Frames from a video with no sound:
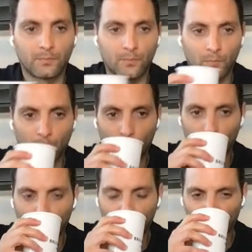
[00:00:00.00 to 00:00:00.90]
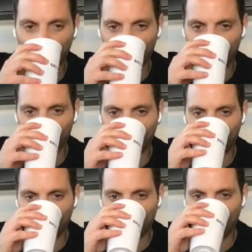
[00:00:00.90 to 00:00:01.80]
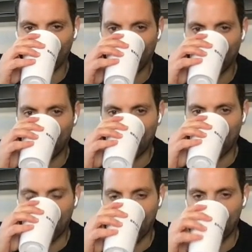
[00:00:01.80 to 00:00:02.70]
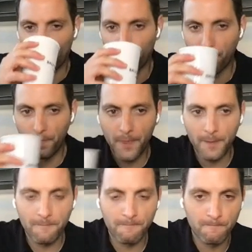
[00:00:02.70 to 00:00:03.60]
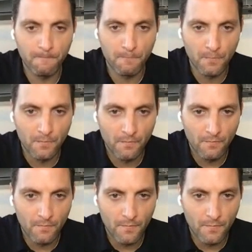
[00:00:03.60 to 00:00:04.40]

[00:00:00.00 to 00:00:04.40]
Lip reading: No words are spoken by the person on screen.